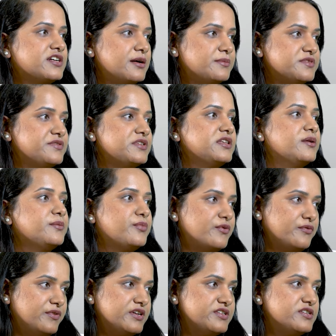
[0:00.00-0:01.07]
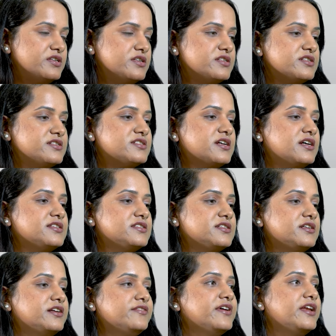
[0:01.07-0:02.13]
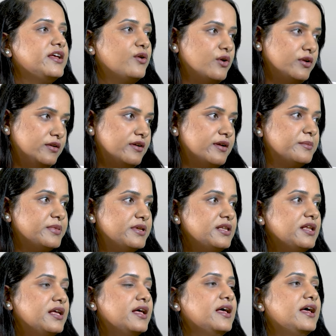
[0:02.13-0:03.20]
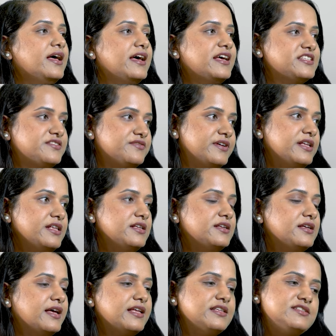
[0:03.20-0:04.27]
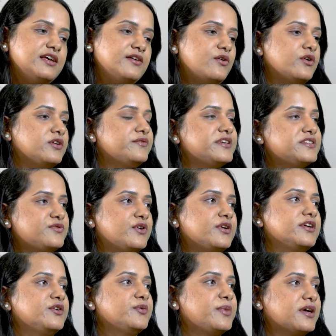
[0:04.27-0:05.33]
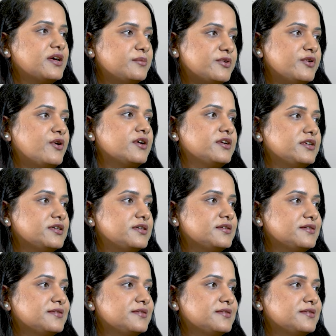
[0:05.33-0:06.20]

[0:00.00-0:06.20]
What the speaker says: comes with the profession. It is considered very honorable as well. Hence, I always wanted to become a doctor.